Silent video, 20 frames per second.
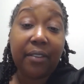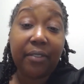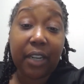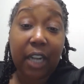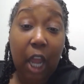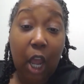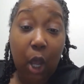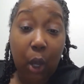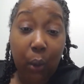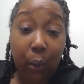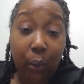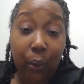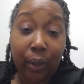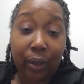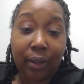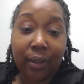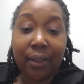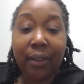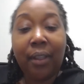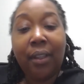know
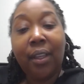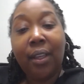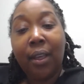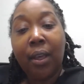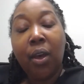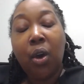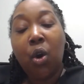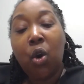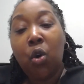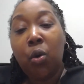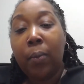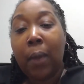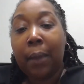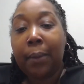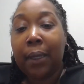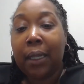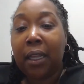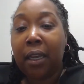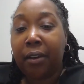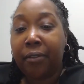who may
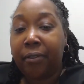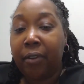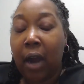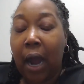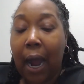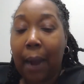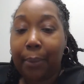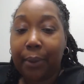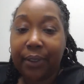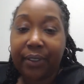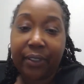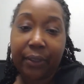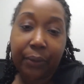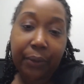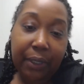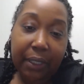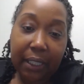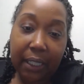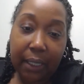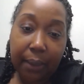be looking for an
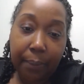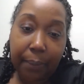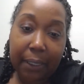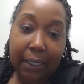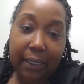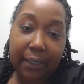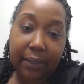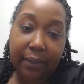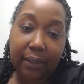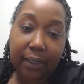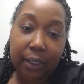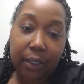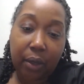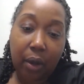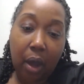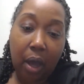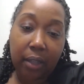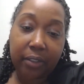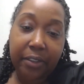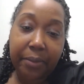opportunity, because, you know,
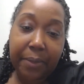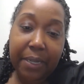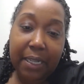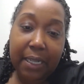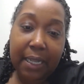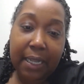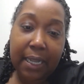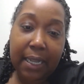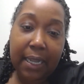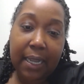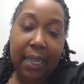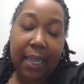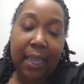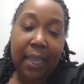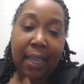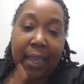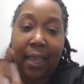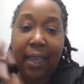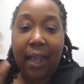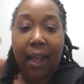ultimately
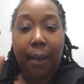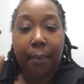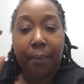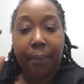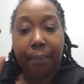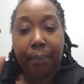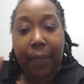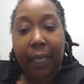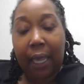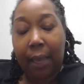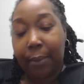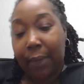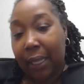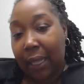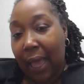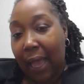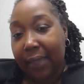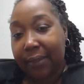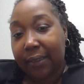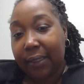becoming
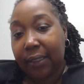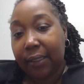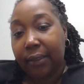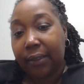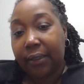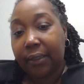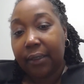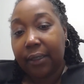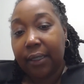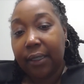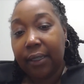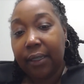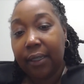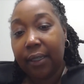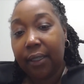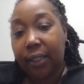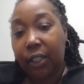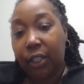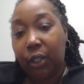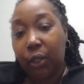licensed,
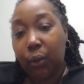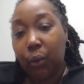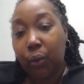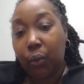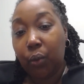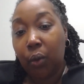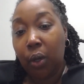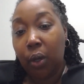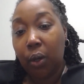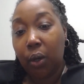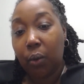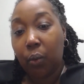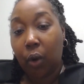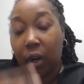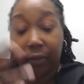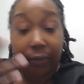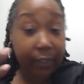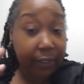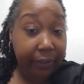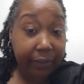you
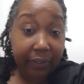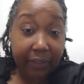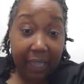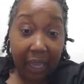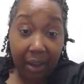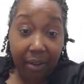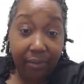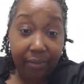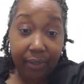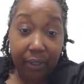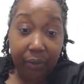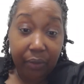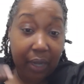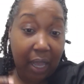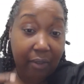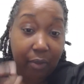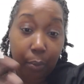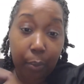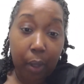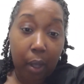work for yourself. You don't
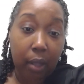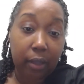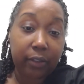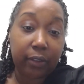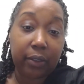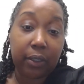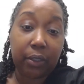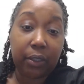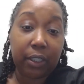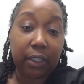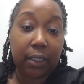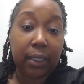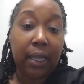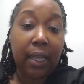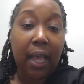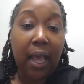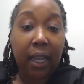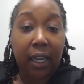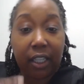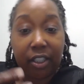have a boss. I'm
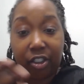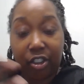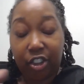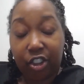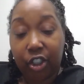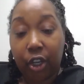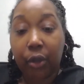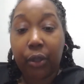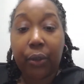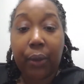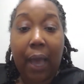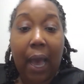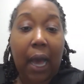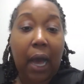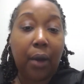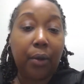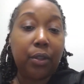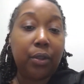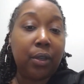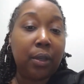going to show you
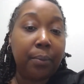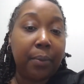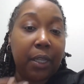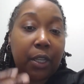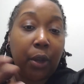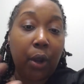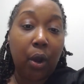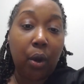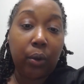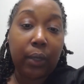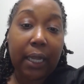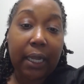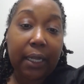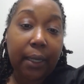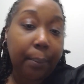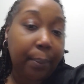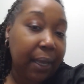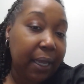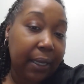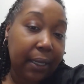how you can be your own
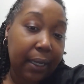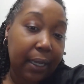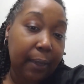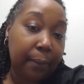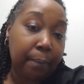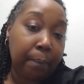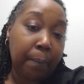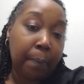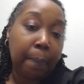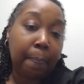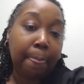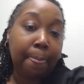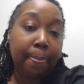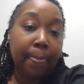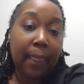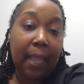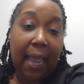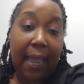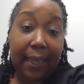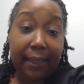independent
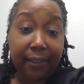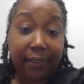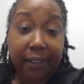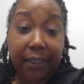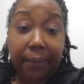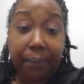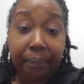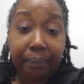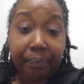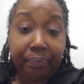agent